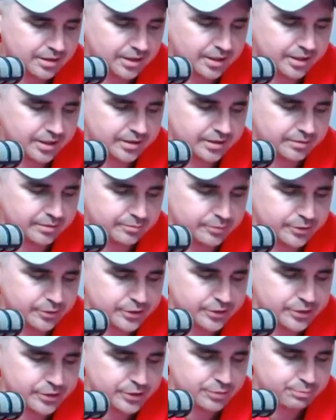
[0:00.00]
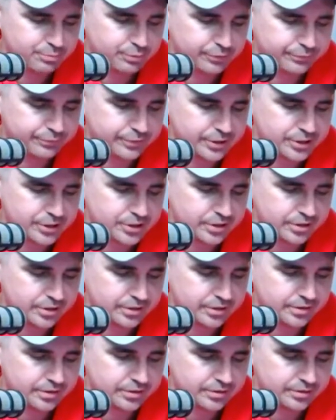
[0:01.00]
8 was
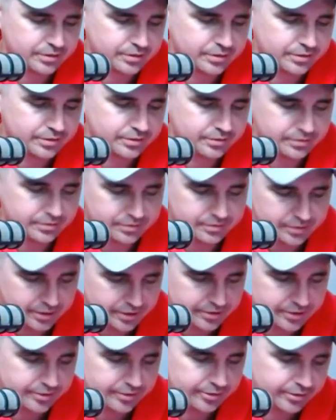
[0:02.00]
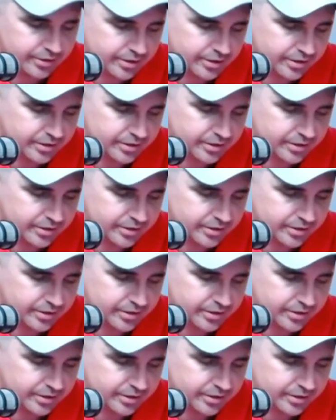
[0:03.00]
profession other than your